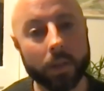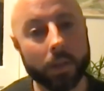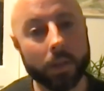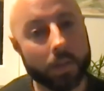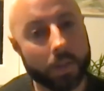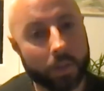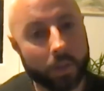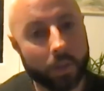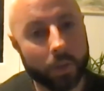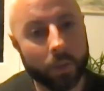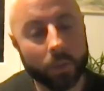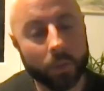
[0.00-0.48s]

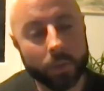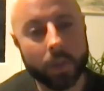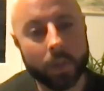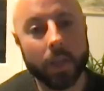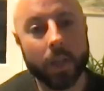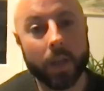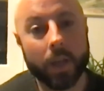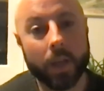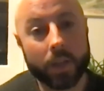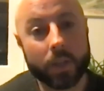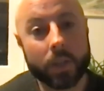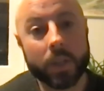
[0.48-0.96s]
you know they
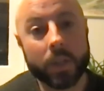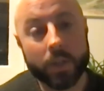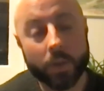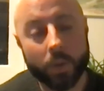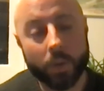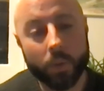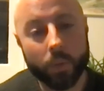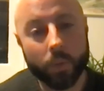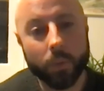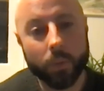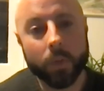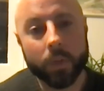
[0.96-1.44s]
actually
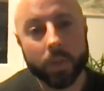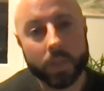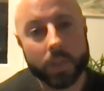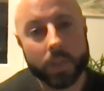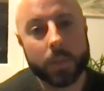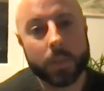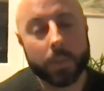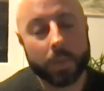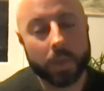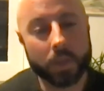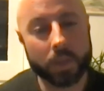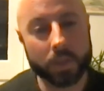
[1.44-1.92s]
own this
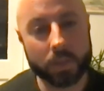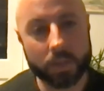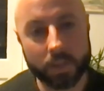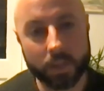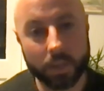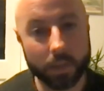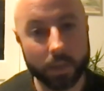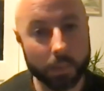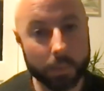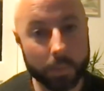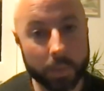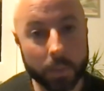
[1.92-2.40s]
space
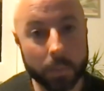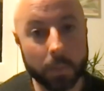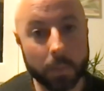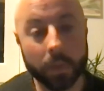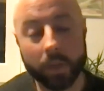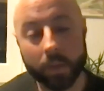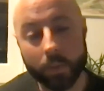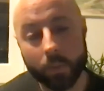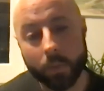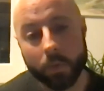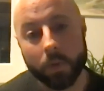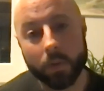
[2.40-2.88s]
and the people
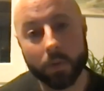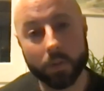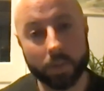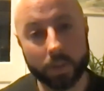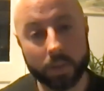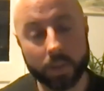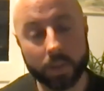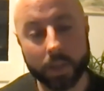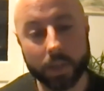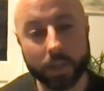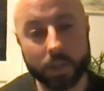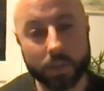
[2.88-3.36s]
that were
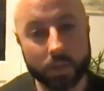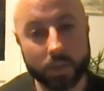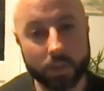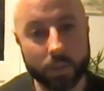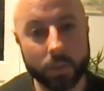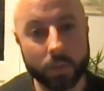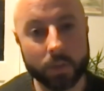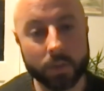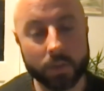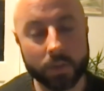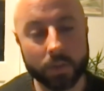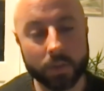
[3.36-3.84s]
attached to
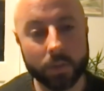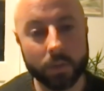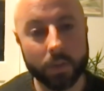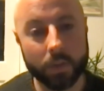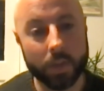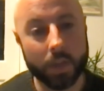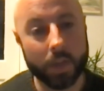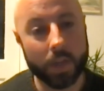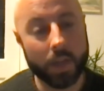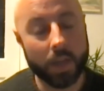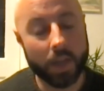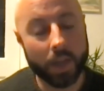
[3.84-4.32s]
it so
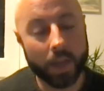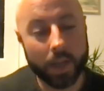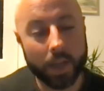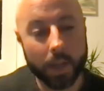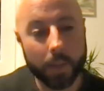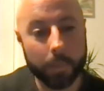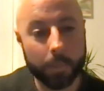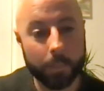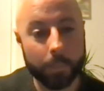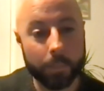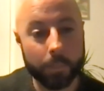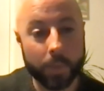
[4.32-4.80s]

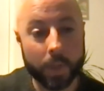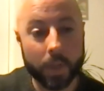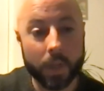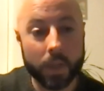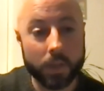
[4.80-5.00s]
um